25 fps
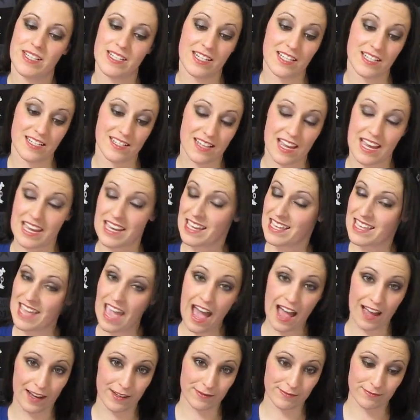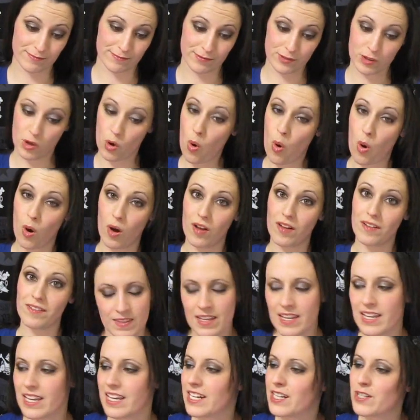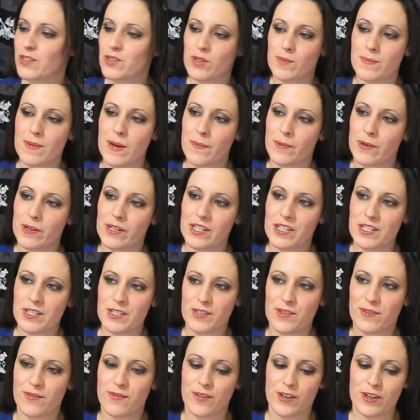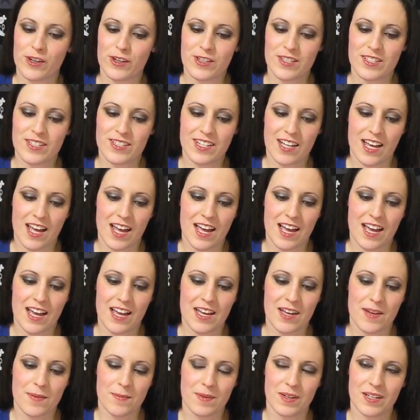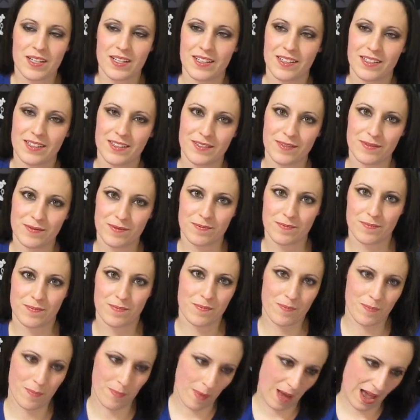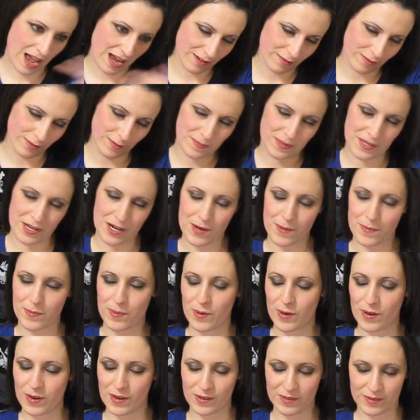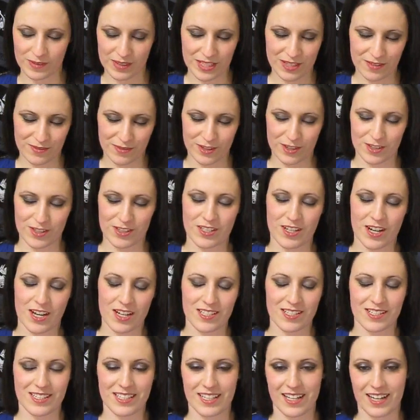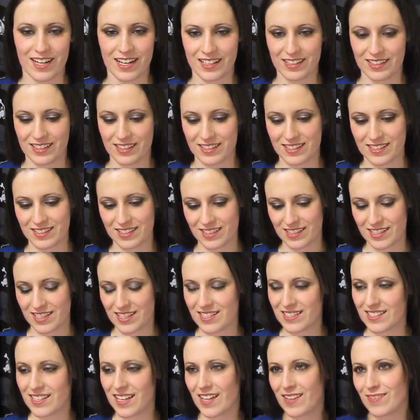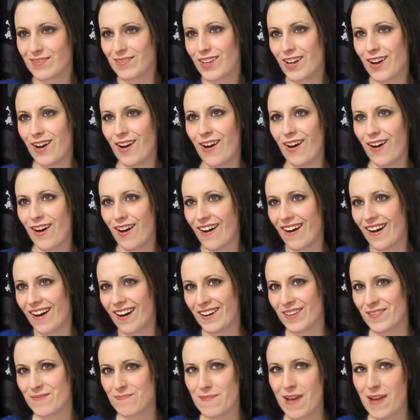and he's like, yeah, cool. And he's remembering his first time back from the airport when he first got to the island and he's like, "Oh,